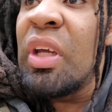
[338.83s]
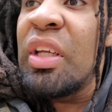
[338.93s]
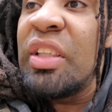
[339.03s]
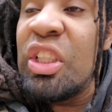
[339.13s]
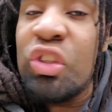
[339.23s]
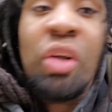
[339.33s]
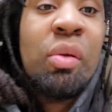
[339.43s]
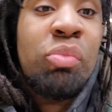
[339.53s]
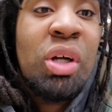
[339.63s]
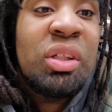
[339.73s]
these are
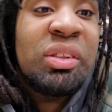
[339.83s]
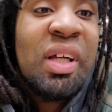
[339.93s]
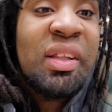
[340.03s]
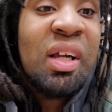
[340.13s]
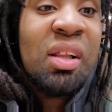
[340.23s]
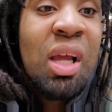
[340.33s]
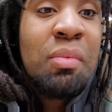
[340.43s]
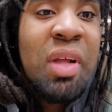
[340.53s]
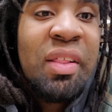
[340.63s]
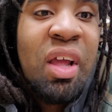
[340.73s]
the brothers that they
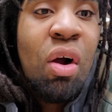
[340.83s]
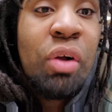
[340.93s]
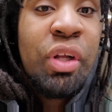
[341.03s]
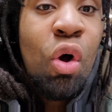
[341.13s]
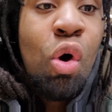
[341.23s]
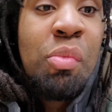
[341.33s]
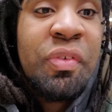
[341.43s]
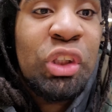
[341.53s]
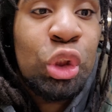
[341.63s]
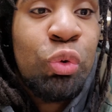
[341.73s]
claim that they are the home
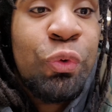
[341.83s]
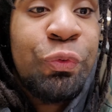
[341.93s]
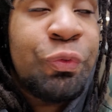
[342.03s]
of the truth.